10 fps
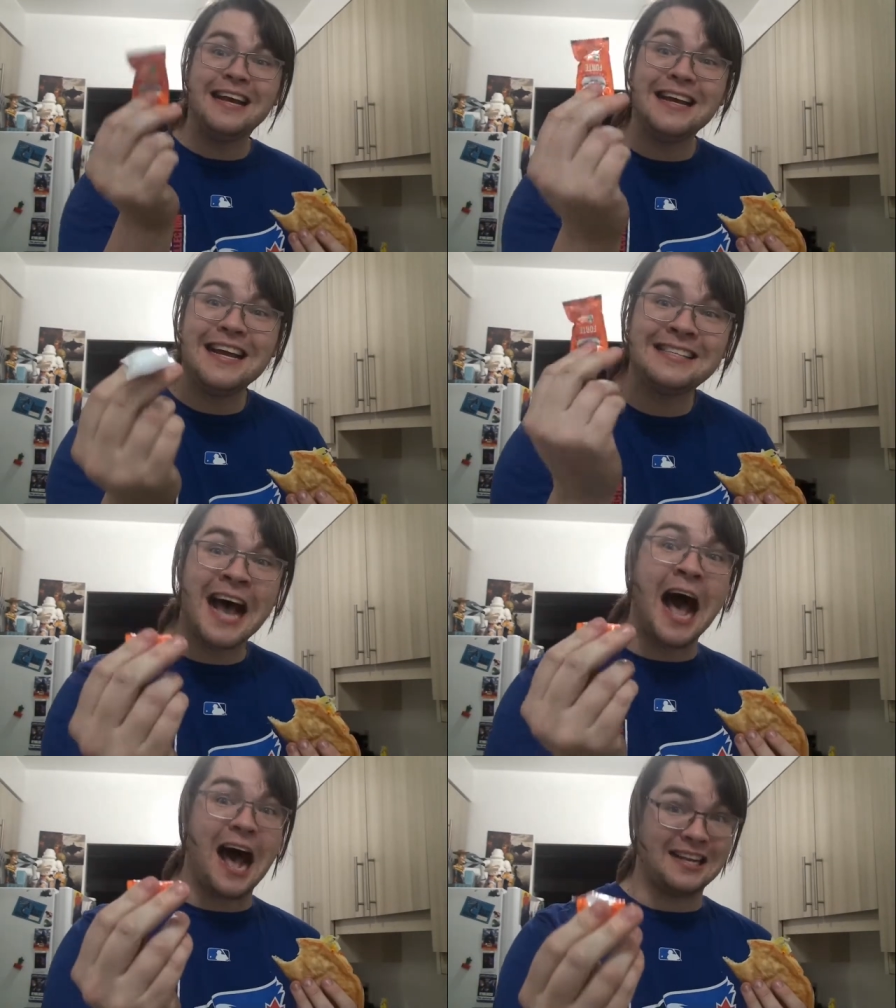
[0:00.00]
It needs
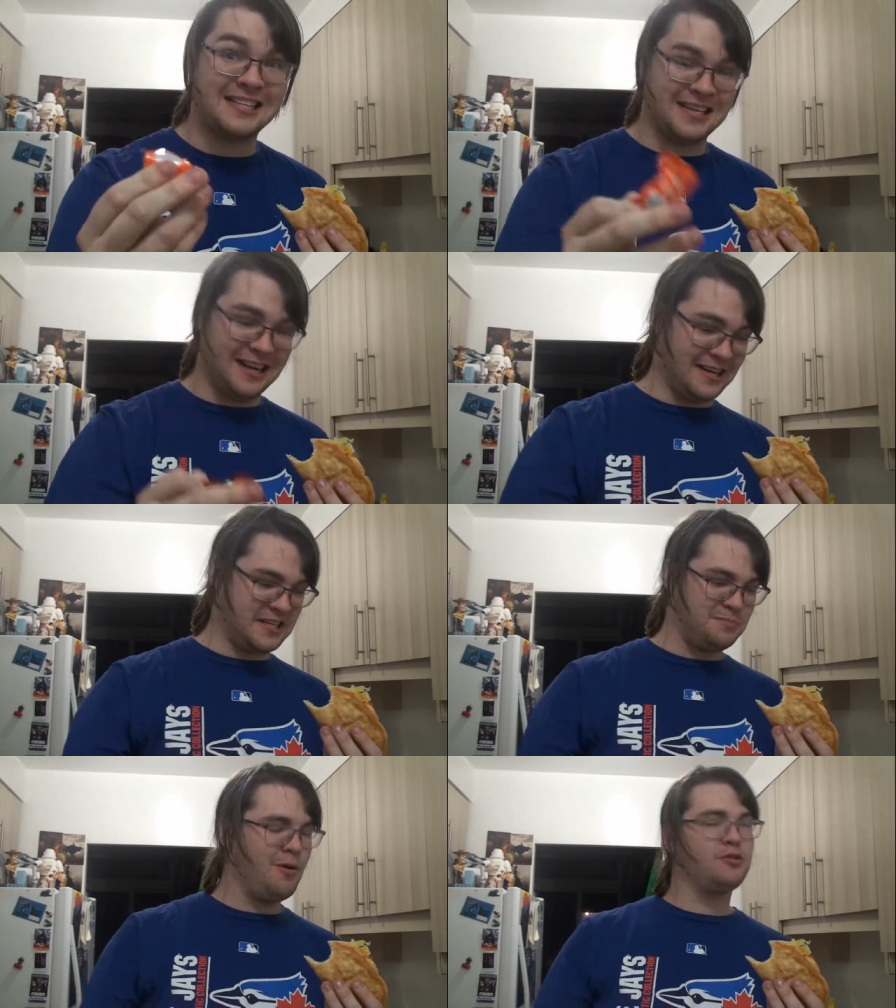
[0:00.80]
hot
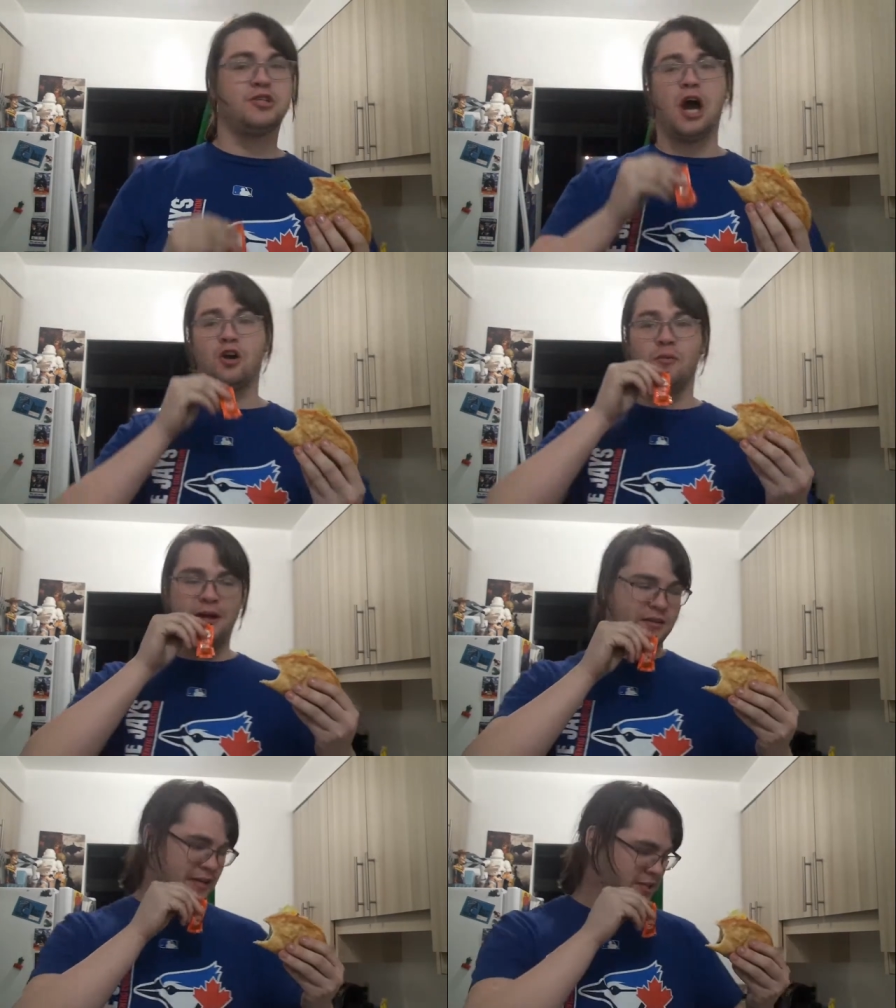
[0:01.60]
sauce. Most Taco
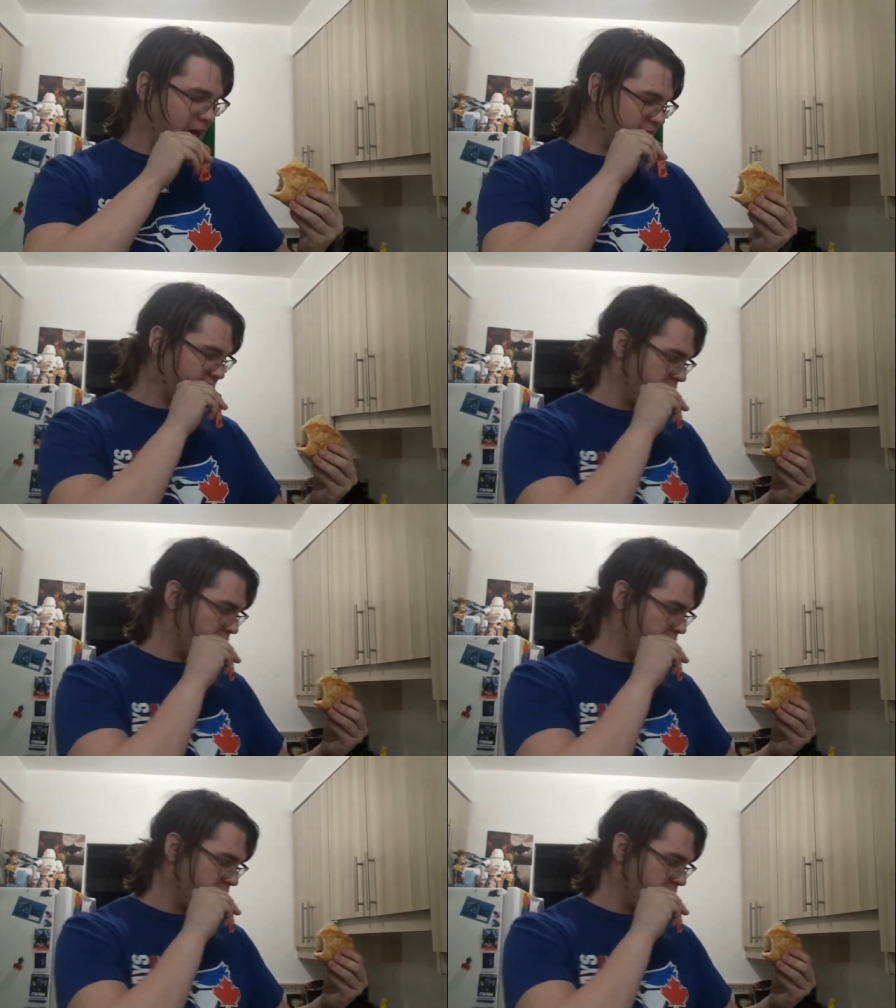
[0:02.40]
Bell needs hot